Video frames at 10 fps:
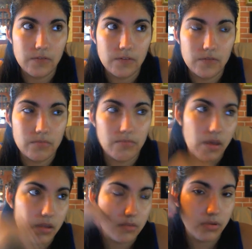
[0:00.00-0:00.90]
favorite
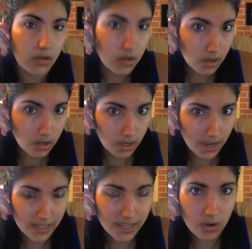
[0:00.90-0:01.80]
band, but
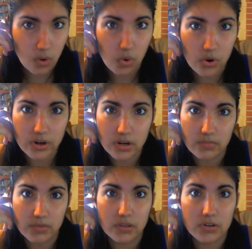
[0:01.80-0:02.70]
I like Korn,
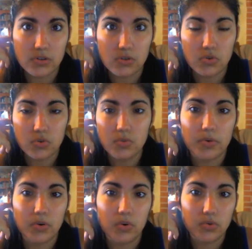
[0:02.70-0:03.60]
but they're so
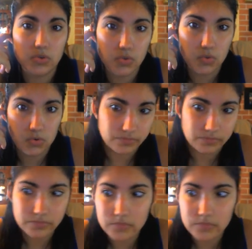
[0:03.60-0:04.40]
super old school.